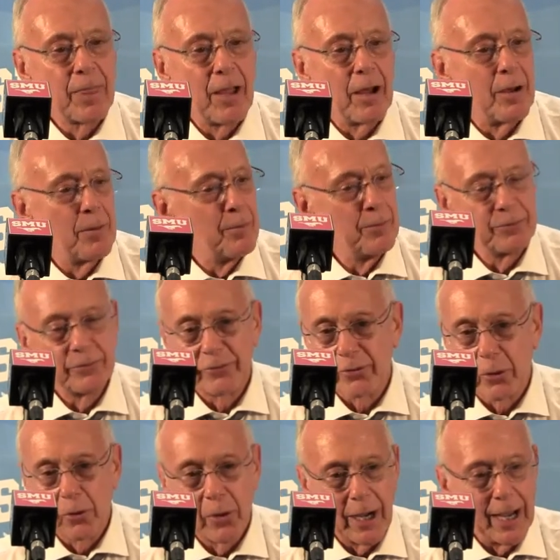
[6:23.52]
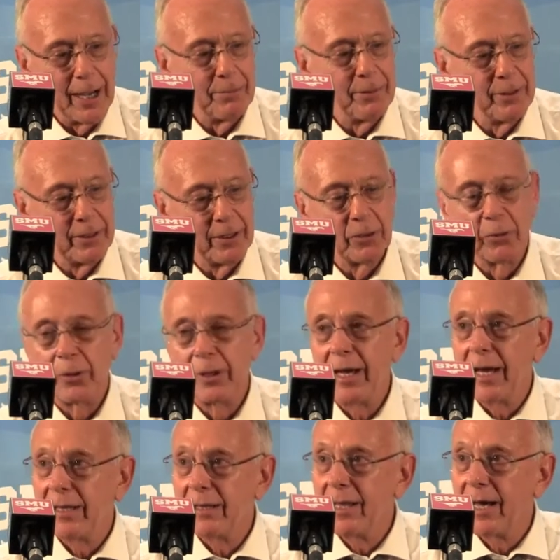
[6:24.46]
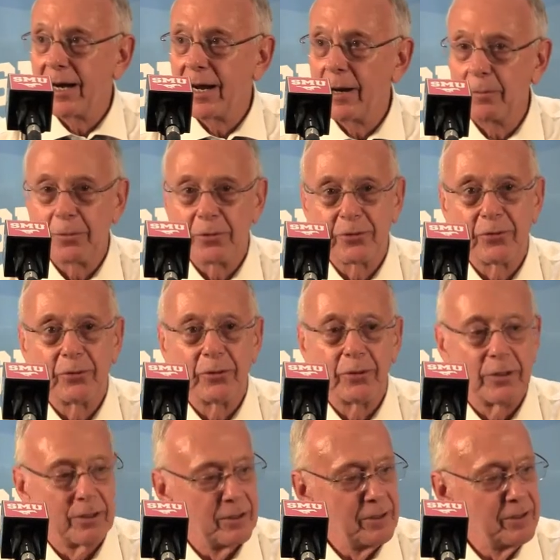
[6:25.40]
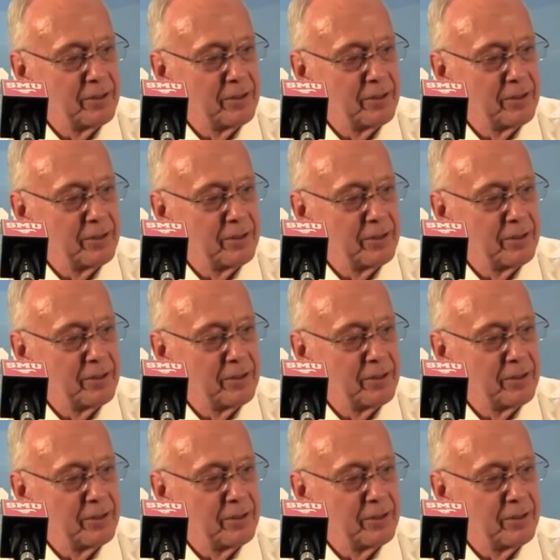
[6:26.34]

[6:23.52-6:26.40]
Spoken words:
I'm so happy that we had that opportunity.